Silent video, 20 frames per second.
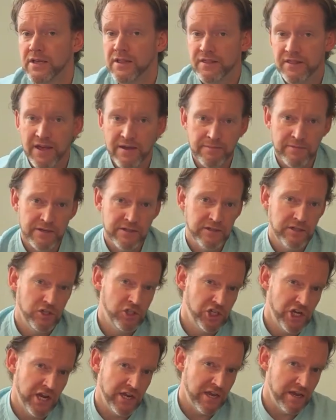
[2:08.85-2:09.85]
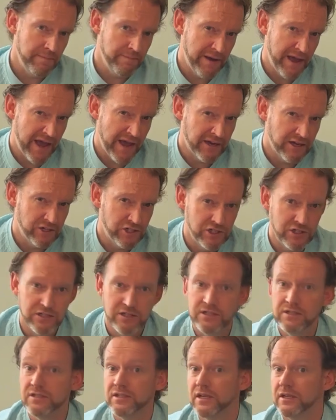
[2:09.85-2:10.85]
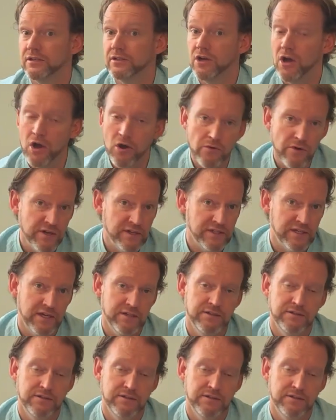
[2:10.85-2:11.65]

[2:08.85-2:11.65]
That means checking packages and your OS,